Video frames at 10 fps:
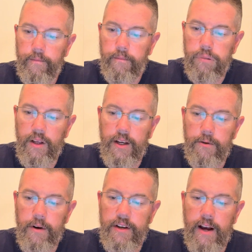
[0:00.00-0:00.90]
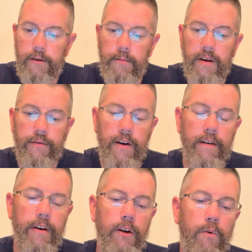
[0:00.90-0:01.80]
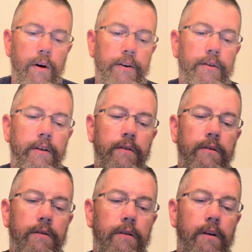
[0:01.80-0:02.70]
please reach out to me if you have any questions.